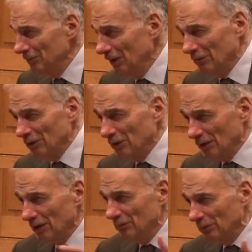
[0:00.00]
they never
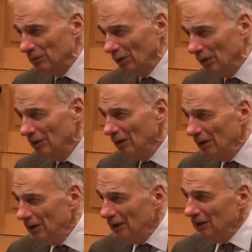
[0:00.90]
heard of before,
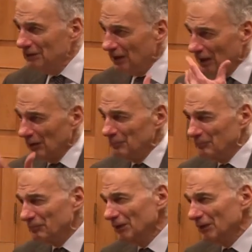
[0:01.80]
tell them